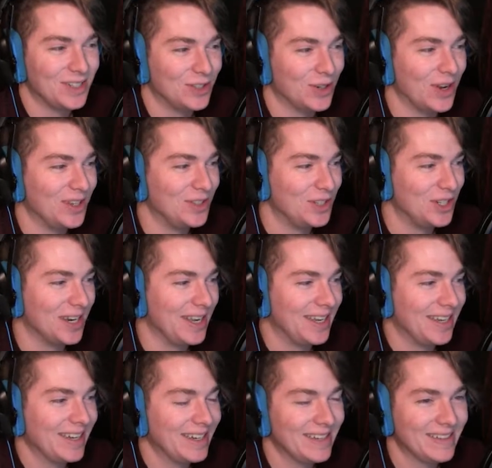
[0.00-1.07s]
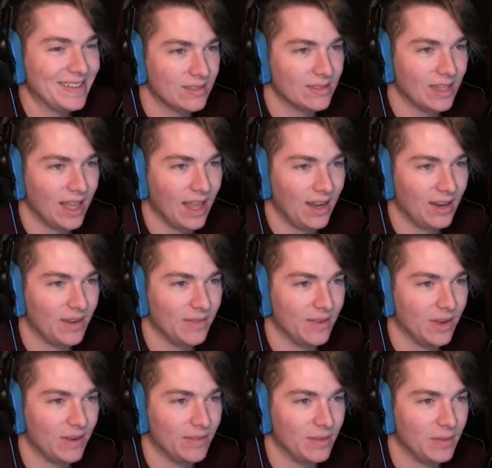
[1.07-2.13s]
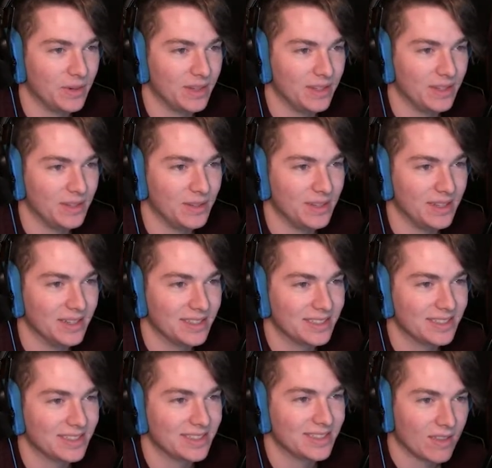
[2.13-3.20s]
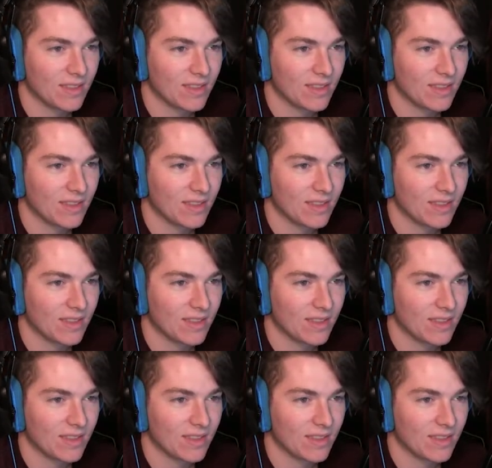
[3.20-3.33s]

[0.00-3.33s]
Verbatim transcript: and draw Jake. I don't even know if I want to do this.